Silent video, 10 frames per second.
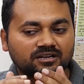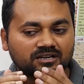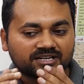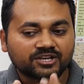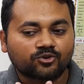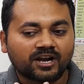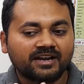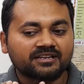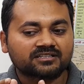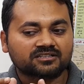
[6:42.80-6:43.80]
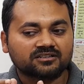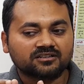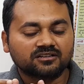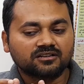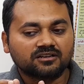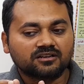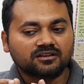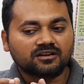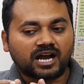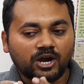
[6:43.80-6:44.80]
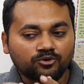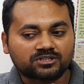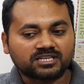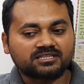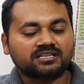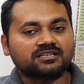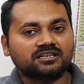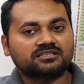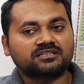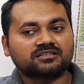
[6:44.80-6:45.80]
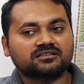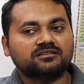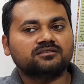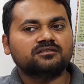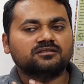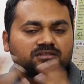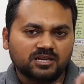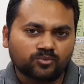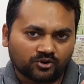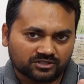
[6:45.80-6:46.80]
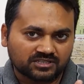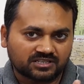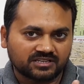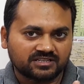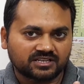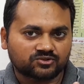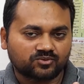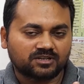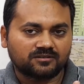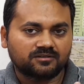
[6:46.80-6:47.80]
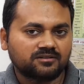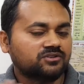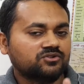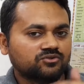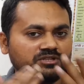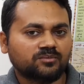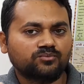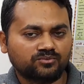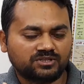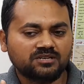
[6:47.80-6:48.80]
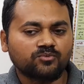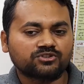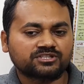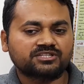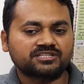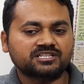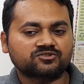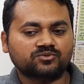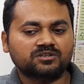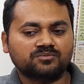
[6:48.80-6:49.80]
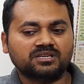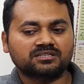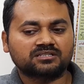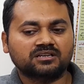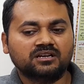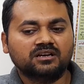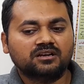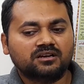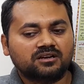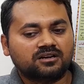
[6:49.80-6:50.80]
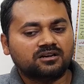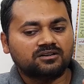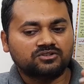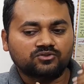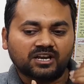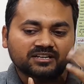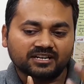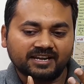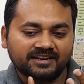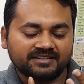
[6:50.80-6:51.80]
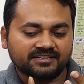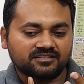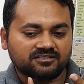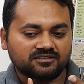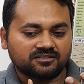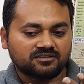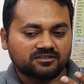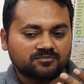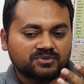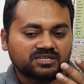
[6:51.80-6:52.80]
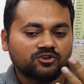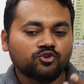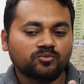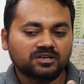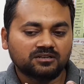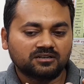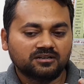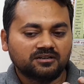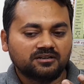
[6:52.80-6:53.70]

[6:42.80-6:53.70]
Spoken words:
requires, I would say that it is the most serious one. You know, the most serious one means you can relate it with the human